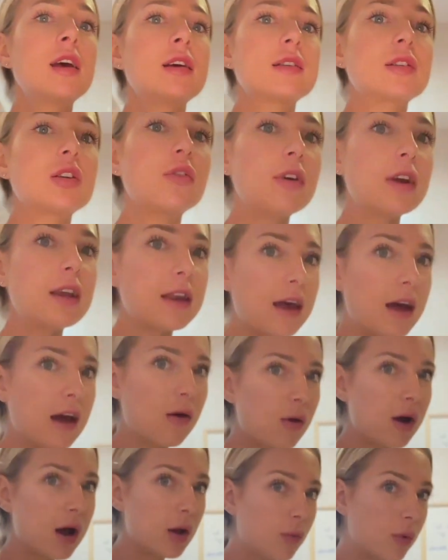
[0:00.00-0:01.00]
So right
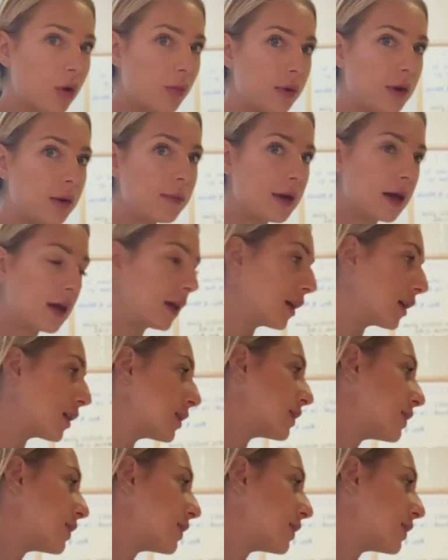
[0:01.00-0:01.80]
now I will be making